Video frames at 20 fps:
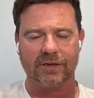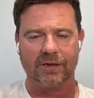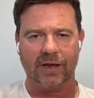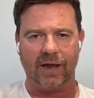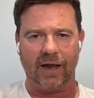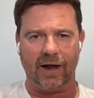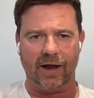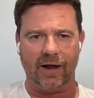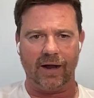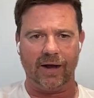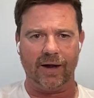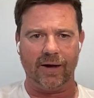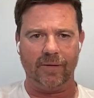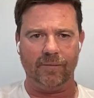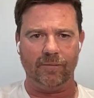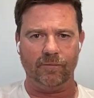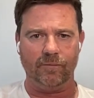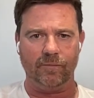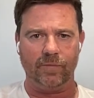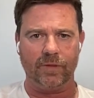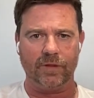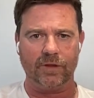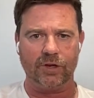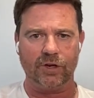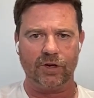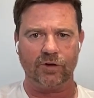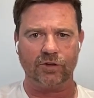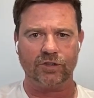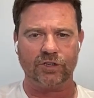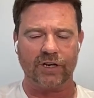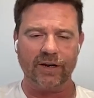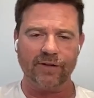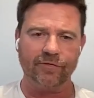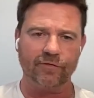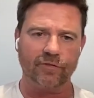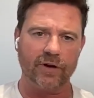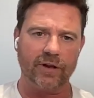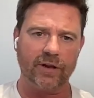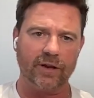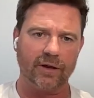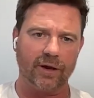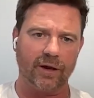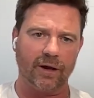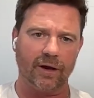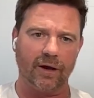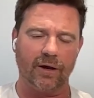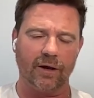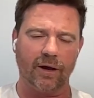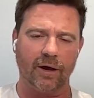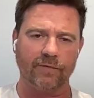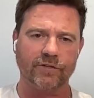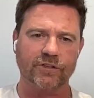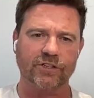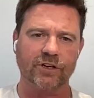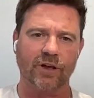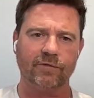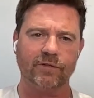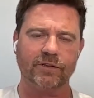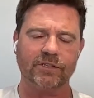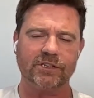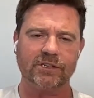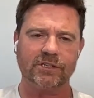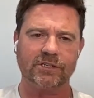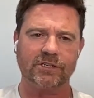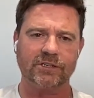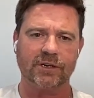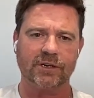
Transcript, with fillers: Um, you know, delivery uh, uh, of services.